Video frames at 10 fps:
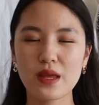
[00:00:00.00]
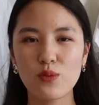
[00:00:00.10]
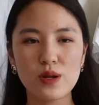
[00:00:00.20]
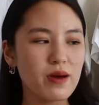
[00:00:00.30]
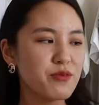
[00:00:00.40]

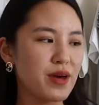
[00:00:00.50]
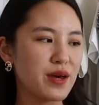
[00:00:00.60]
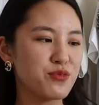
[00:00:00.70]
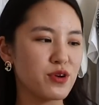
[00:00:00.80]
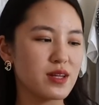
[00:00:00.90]
one of my
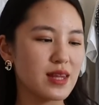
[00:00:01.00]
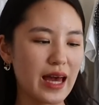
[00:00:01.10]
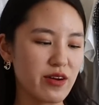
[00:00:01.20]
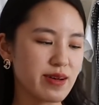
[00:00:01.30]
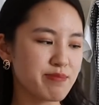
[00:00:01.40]
favorite
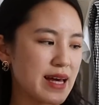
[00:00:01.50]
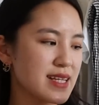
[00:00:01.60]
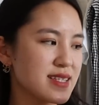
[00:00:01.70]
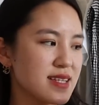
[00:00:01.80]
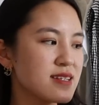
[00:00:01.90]
layering
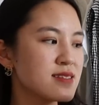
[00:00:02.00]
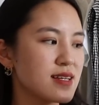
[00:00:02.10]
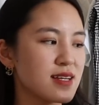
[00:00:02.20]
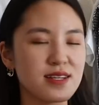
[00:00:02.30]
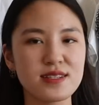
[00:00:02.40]

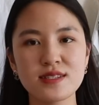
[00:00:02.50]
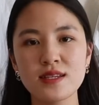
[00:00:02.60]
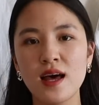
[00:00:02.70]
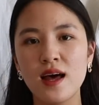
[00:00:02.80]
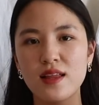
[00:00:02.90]
pieces
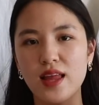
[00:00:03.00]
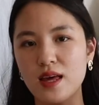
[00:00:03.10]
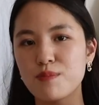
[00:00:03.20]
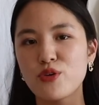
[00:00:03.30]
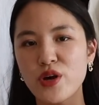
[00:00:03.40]
is
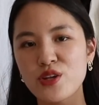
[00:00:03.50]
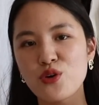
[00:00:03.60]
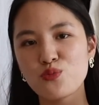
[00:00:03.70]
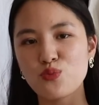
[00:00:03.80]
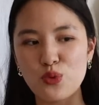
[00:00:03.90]
like a
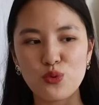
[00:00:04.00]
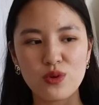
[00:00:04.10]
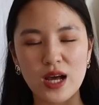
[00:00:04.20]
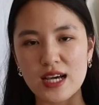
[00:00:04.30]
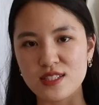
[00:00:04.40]
merino
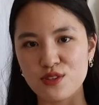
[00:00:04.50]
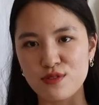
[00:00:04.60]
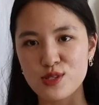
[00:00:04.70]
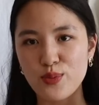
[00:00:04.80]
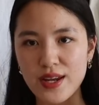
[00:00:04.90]
wool kind
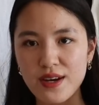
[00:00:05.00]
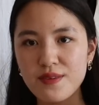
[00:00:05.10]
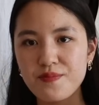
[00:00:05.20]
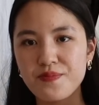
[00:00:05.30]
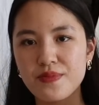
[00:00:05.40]
of sweater.